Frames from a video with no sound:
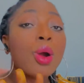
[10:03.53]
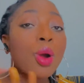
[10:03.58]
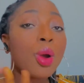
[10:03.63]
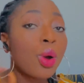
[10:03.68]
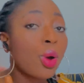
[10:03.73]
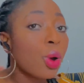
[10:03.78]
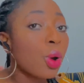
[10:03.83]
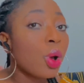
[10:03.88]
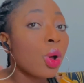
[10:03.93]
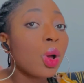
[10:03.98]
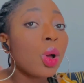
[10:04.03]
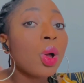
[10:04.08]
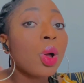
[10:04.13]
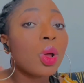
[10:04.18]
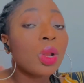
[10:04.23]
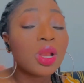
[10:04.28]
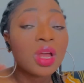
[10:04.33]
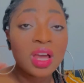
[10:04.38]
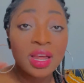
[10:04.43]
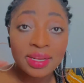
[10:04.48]

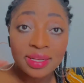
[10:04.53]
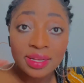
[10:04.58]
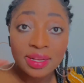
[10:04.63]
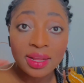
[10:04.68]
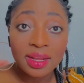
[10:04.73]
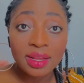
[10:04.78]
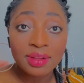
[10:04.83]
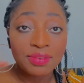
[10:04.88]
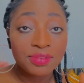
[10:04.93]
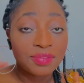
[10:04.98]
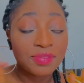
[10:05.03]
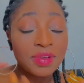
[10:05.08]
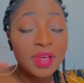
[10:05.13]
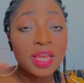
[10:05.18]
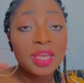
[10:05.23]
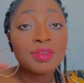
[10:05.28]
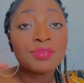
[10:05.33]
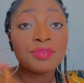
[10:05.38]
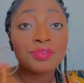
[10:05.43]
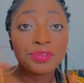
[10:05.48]
all under
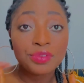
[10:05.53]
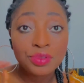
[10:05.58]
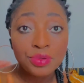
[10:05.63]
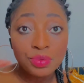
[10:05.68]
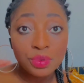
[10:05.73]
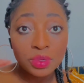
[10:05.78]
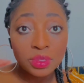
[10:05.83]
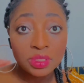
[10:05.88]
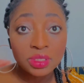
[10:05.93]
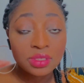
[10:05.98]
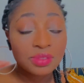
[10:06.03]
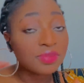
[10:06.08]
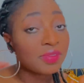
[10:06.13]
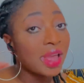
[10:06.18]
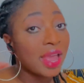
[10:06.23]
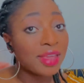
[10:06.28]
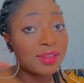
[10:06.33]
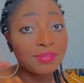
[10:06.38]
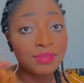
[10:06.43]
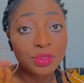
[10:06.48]
€5,
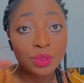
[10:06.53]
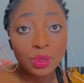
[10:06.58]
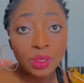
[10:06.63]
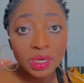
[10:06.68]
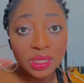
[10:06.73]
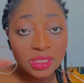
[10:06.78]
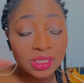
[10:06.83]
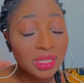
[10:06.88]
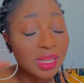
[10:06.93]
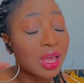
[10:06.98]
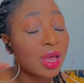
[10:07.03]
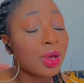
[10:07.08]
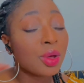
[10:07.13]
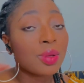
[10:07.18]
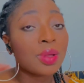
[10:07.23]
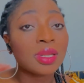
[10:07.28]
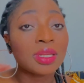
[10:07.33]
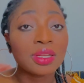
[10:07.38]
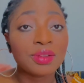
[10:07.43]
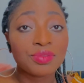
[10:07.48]
$5. They are all
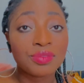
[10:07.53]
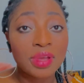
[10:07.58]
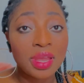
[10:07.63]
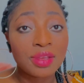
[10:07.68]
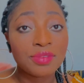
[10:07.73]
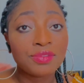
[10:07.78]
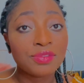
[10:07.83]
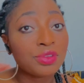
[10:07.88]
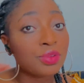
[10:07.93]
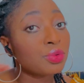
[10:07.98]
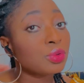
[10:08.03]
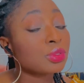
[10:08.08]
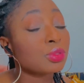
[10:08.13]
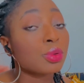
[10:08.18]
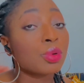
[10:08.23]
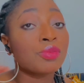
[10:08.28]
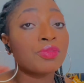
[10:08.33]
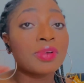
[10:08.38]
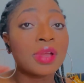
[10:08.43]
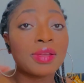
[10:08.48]
under €5
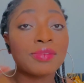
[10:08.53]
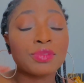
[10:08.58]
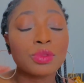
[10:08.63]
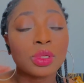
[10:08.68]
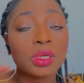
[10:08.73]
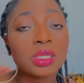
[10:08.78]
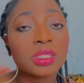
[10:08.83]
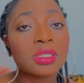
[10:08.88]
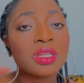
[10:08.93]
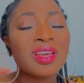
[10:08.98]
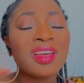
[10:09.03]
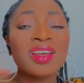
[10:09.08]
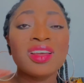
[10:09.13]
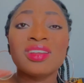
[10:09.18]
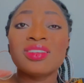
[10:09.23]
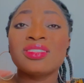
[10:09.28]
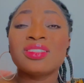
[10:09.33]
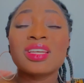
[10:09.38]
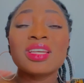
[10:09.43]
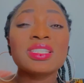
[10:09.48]
or $5.
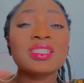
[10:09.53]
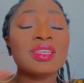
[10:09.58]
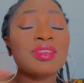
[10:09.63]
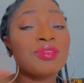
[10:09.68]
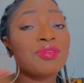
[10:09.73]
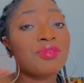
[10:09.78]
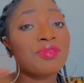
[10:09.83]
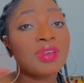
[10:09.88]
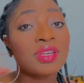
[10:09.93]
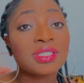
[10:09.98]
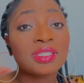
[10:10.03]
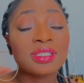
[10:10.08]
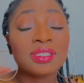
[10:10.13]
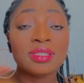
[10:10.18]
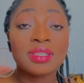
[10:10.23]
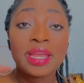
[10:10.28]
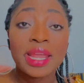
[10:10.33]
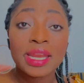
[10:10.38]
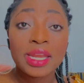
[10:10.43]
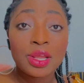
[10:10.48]
Just invest
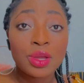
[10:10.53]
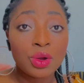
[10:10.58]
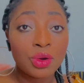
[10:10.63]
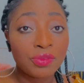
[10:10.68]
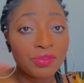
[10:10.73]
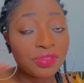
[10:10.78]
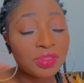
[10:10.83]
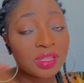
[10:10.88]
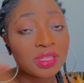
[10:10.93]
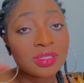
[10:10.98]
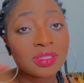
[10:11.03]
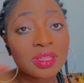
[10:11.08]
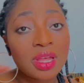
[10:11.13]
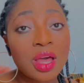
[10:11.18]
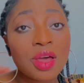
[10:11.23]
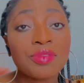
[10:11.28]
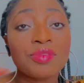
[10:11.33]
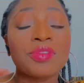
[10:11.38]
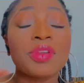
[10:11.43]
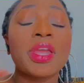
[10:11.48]
in any of this
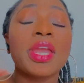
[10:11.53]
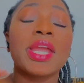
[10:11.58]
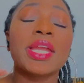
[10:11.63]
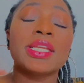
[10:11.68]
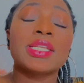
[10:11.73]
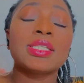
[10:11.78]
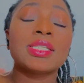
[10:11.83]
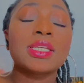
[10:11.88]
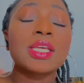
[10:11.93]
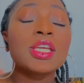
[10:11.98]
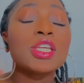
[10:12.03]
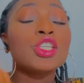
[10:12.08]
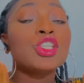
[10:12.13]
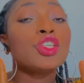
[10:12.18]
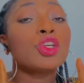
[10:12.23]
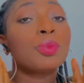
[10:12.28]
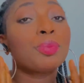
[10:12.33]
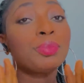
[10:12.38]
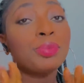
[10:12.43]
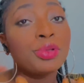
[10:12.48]
stuff, and
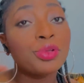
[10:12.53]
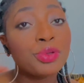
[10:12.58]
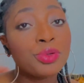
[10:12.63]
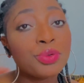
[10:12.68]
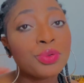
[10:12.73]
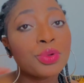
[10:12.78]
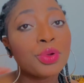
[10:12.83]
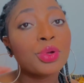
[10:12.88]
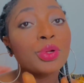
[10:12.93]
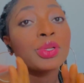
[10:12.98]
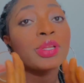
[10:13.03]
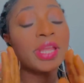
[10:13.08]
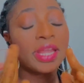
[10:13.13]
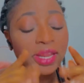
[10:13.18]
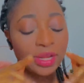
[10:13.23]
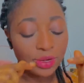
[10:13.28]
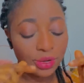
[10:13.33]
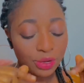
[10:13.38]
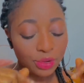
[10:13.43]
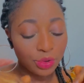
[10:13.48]
your period
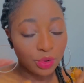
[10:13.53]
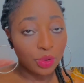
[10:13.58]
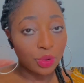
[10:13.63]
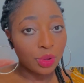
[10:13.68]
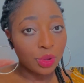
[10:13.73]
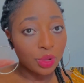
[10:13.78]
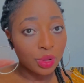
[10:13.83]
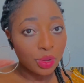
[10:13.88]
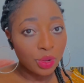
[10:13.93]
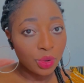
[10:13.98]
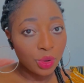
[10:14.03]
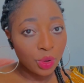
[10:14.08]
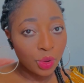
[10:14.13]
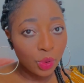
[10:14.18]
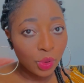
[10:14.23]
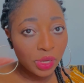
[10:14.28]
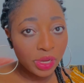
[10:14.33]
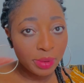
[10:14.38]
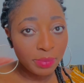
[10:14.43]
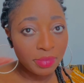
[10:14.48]
and your
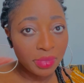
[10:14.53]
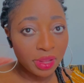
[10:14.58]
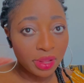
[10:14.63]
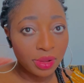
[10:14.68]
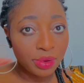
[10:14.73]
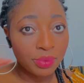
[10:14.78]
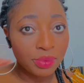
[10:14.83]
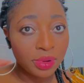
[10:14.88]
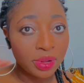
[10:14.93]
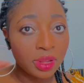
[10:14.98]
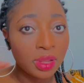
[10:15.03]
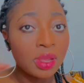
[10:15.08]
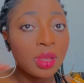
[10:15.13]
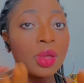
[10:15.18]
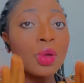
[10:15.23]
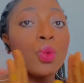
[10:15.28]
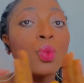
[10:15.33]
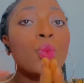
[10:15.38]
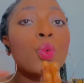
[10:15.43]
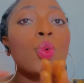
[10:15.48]
Holy Mary
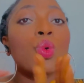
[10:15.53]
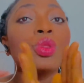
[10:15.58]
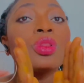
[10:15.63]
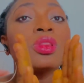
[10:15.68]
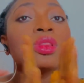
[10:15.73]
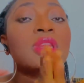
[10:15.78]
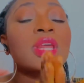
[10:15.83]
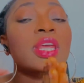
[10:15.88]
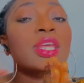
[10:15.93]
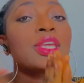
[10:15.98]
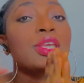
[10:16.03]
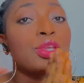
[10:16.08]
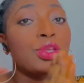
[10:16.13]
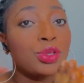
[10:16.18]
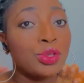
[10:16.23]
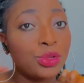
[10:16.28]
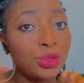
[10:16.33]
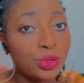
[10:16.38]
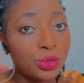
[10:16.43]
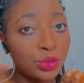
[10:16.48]
will thank
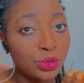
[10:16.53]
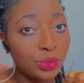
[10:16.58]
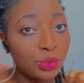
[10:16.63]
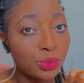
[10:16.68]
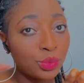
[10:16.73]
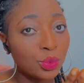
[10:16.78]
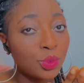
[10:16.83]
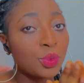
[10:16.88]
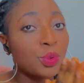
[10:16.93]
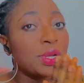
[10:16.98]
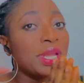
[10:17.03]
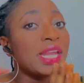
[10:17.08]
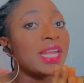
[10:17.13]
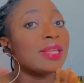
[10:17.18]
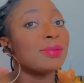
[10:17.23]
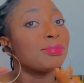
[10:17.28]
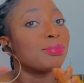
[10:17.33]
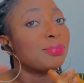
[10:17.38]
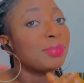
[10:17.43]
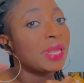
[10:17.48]
you
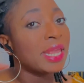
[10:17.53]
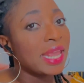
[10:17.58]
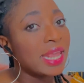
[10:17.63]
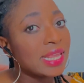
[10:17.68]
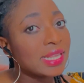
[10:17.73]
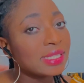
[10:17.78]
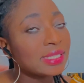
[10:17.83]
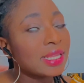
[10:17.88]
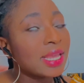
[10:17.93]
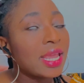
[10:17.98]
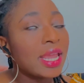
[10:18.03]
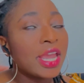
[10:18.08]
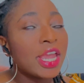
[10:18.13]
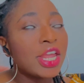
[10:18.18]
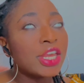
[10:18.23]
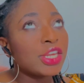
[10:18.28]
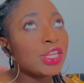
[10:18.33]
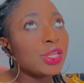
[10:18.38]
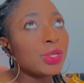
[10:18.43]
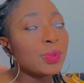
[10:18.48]
in peace,
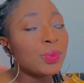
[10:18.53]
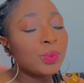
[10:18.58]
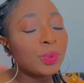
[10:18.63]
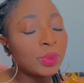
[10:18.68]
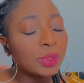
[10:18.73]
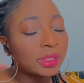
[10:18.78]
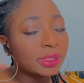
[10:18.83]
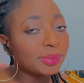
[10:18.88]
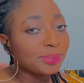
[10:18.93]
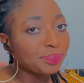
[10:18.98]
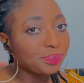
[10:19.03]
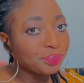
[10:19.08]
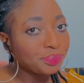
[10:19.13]
and you will